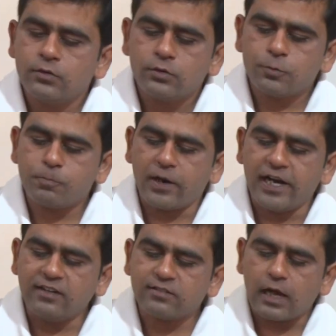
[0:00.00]

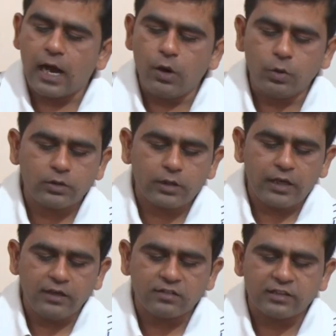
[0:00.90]
spreads out
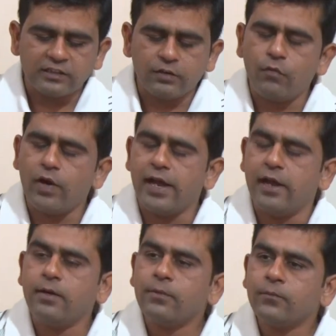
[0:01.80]
in such a way